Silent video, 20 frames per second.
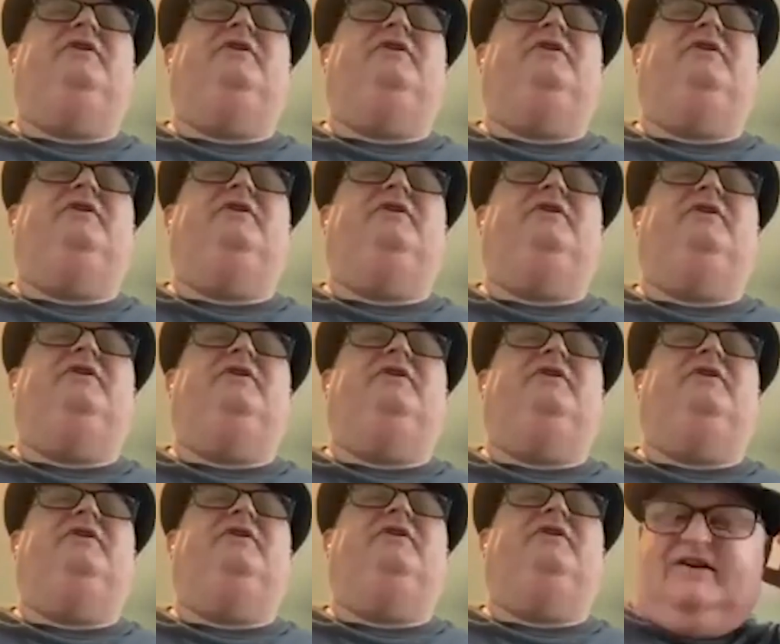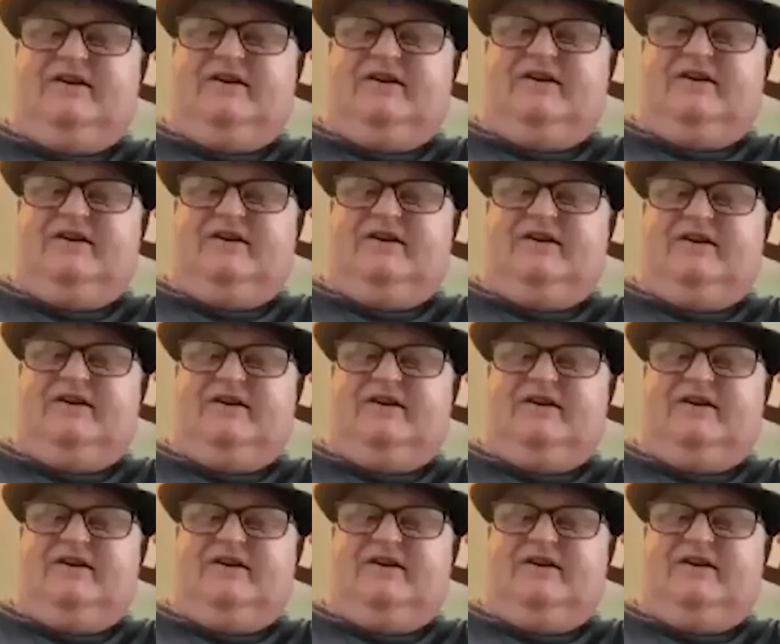in is trying to increase that neural
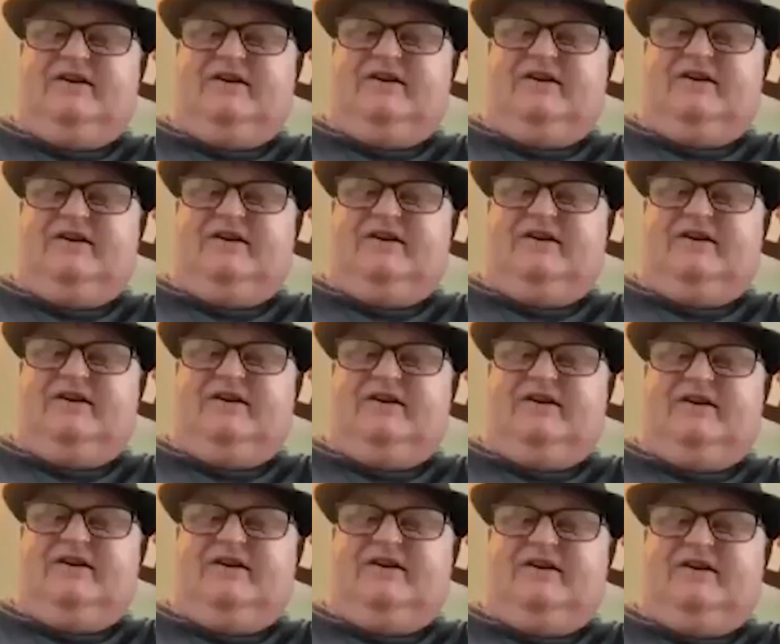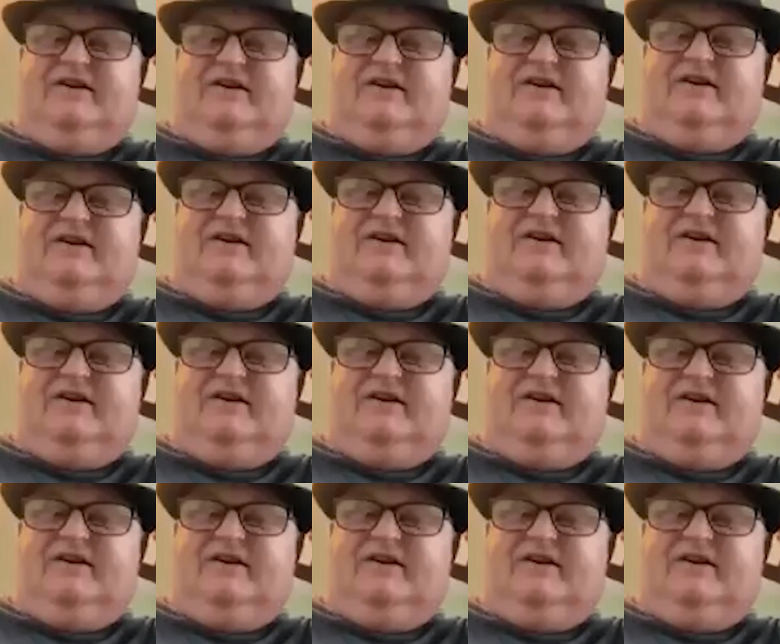activity with some
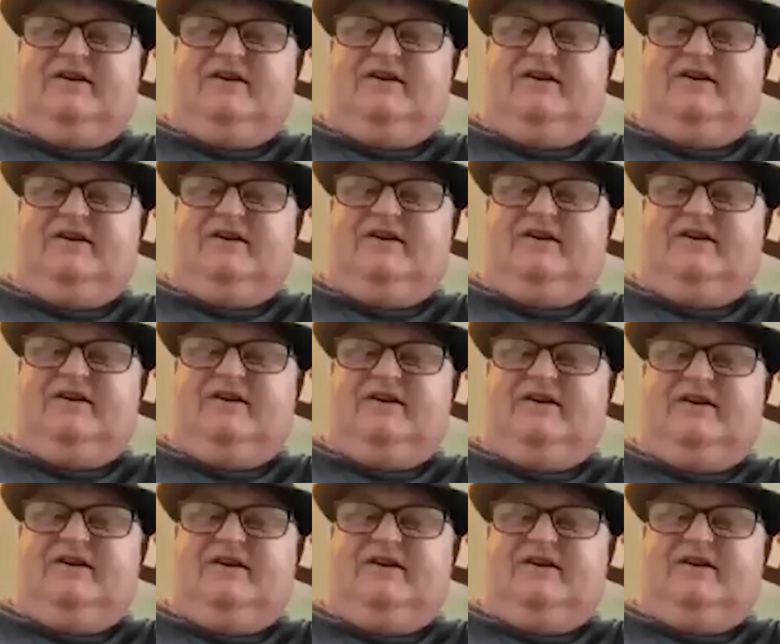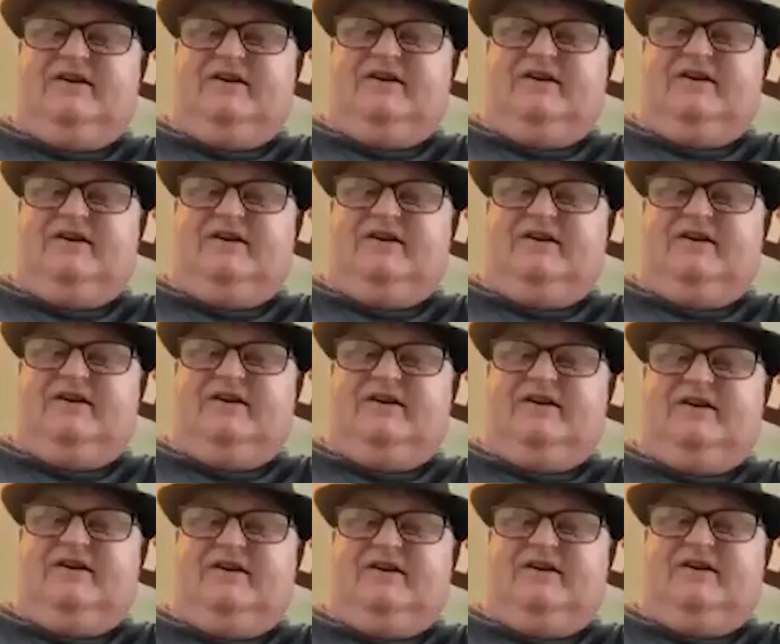success. But when I
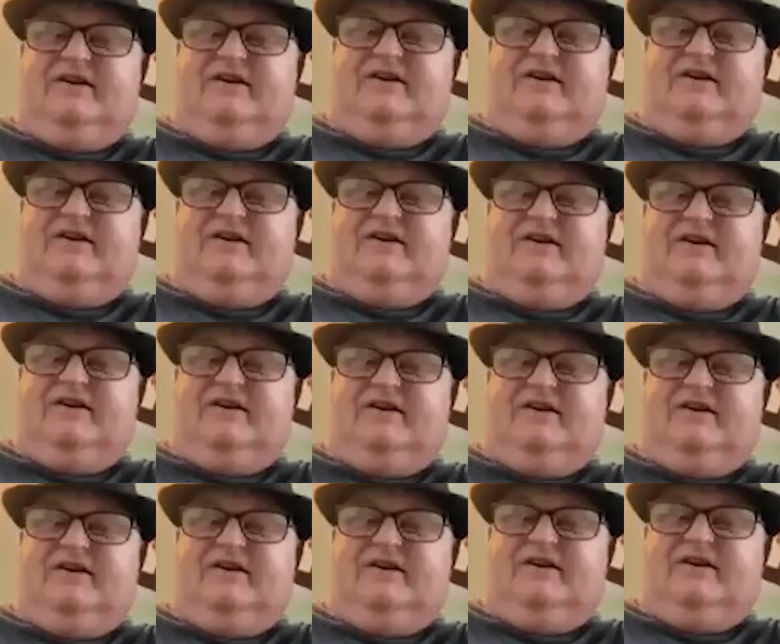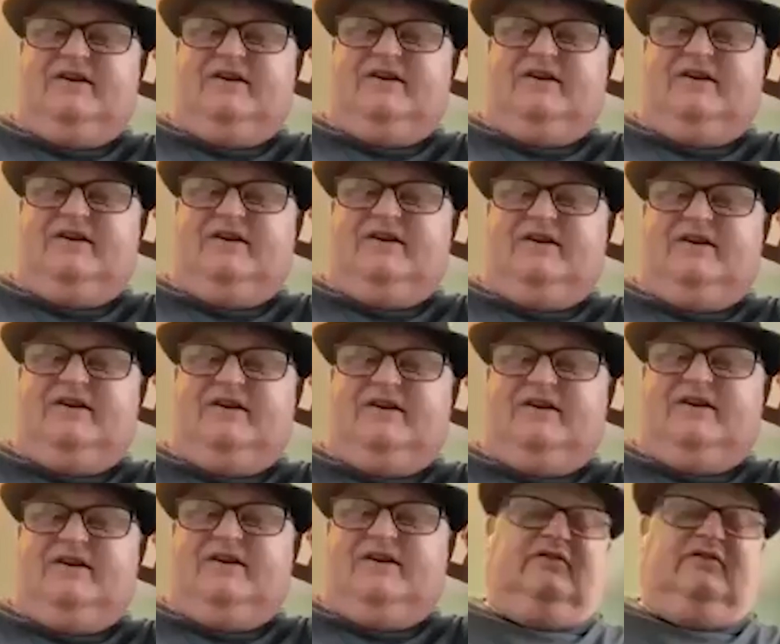looked at it, we have the
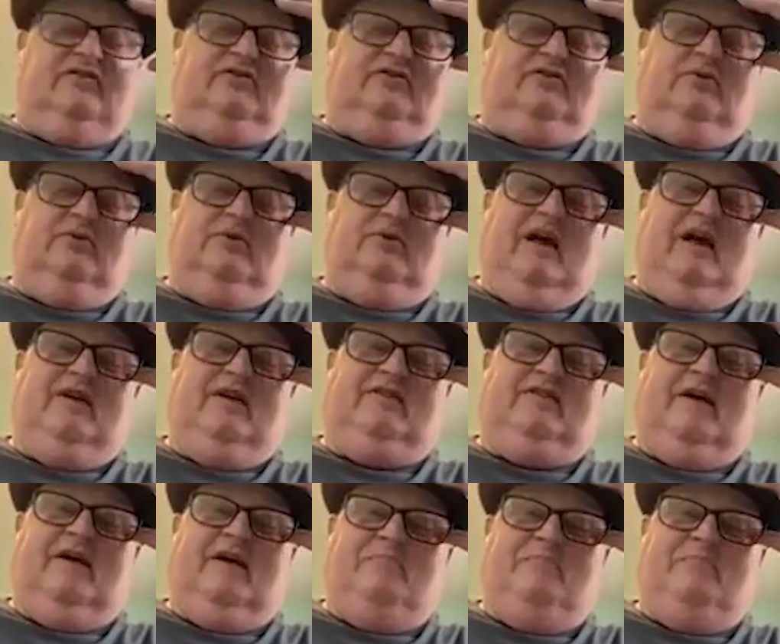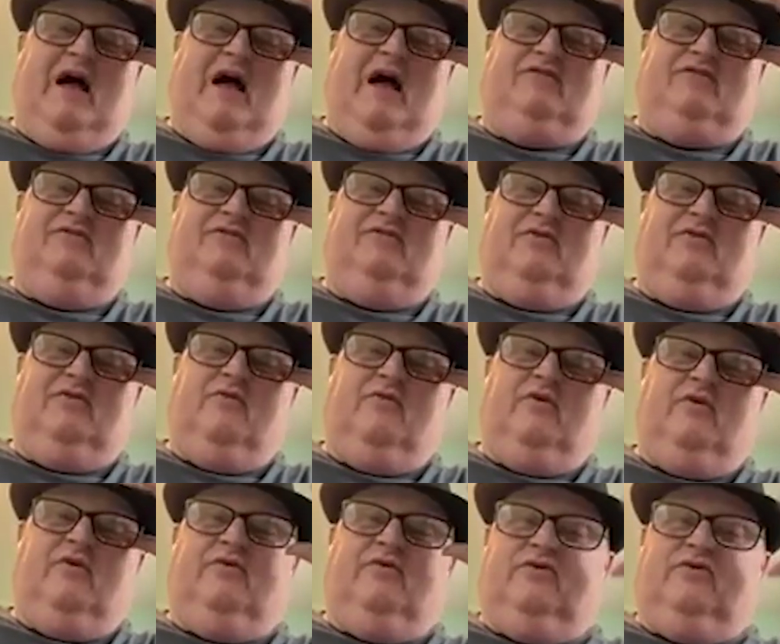dyslexic student has that
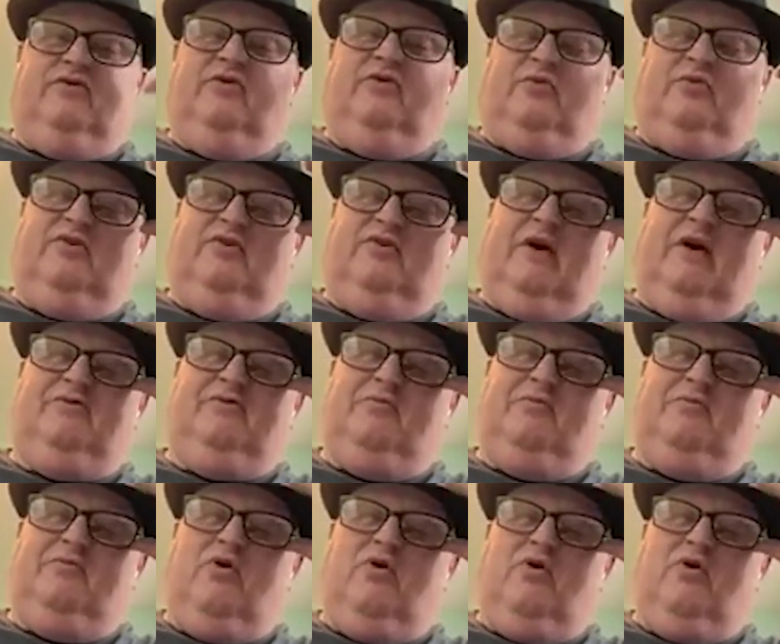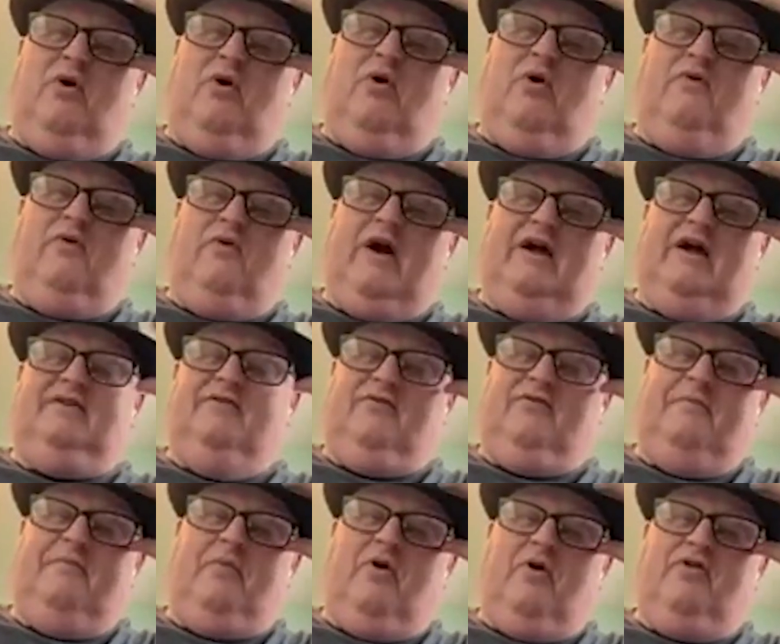massive, over 2 to 3 times more overactive front
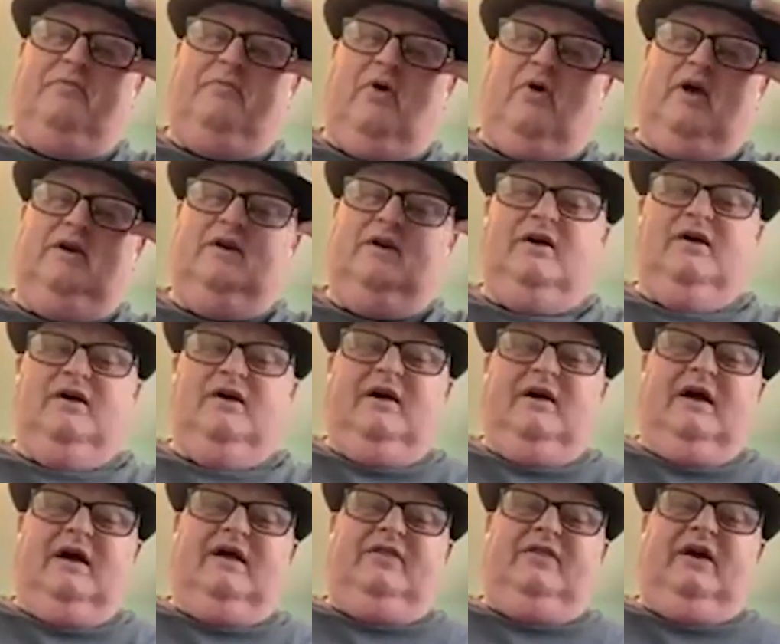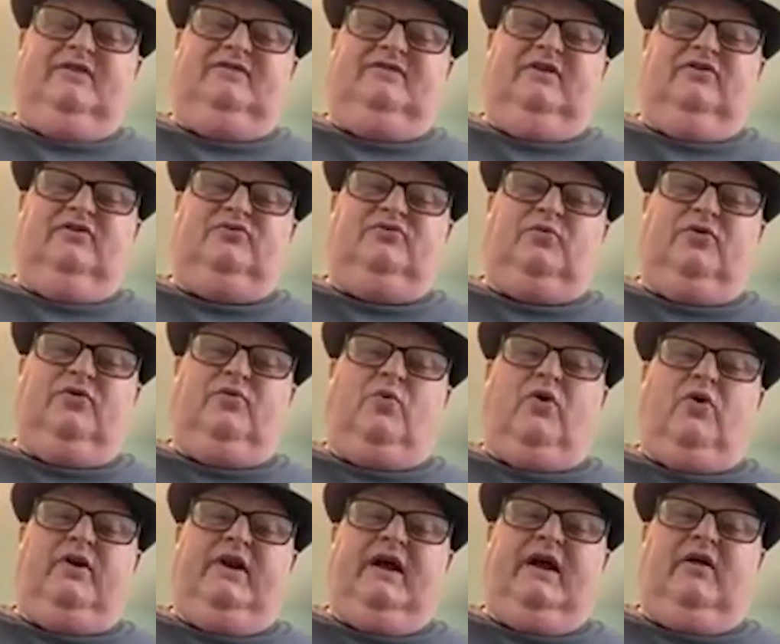part of the brain, and that deals with word
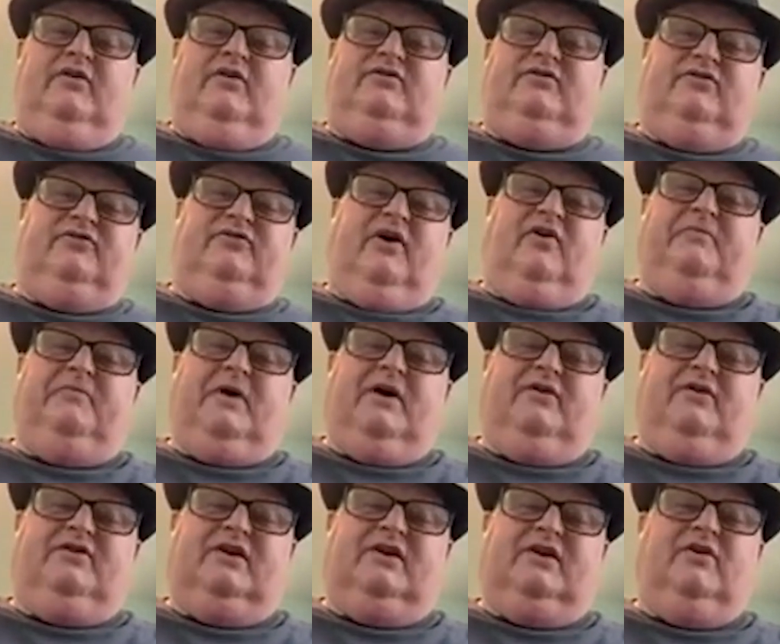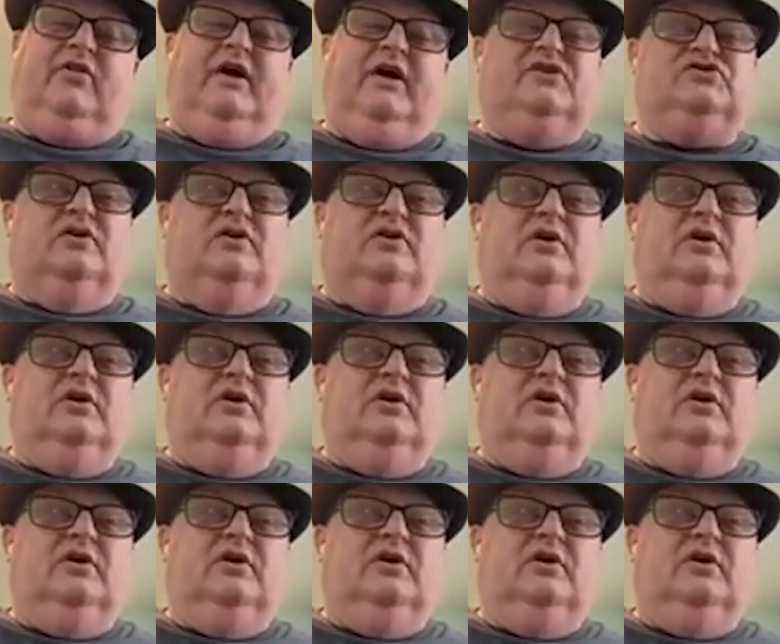analysis followed by articulation.